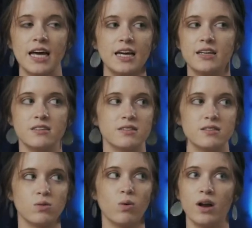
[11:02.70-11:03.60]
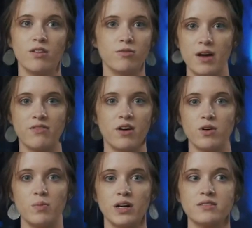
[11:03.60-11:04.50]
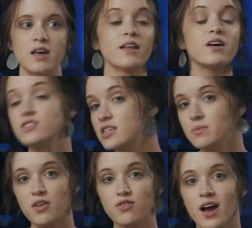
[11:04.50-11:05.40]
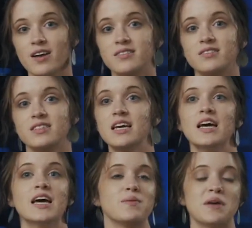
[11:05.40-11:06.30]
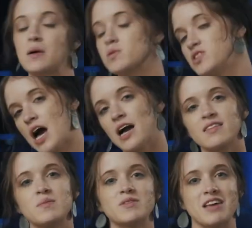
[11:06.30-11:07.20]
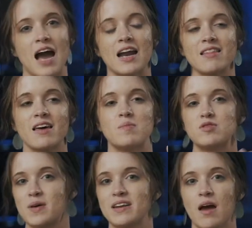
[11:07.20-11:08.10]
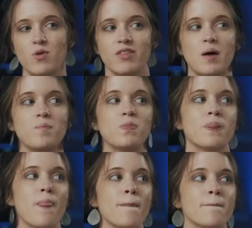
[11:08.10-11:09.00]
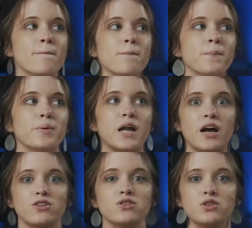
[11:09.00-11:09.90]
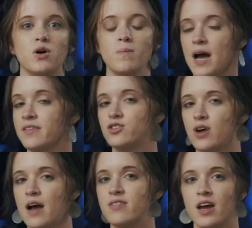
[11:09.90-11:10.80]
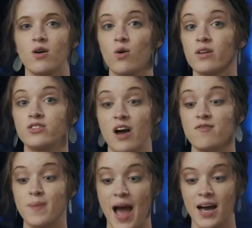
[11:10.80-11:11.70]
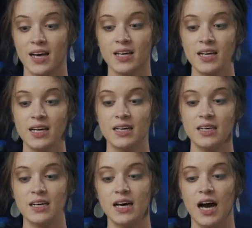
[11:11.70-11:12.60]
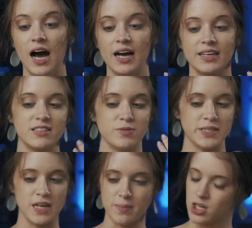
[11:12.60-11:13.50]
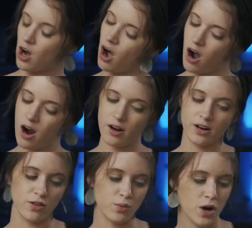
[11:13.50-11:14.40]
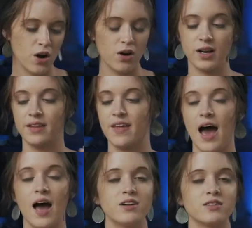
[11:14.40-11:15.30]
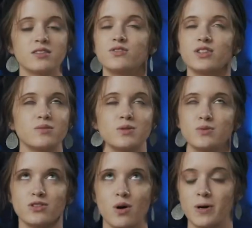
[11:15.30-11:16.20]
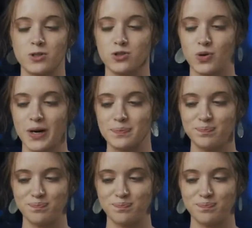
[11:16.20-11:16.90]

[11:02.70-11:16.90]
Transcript: It is one of my favorite parts. I love seeing my friends and being able to hug them and say hi to them and spend time with them. But I also don't mind the drive there or the drive back. I get to spend time in the car and on the road, and that just fills me with so much joy.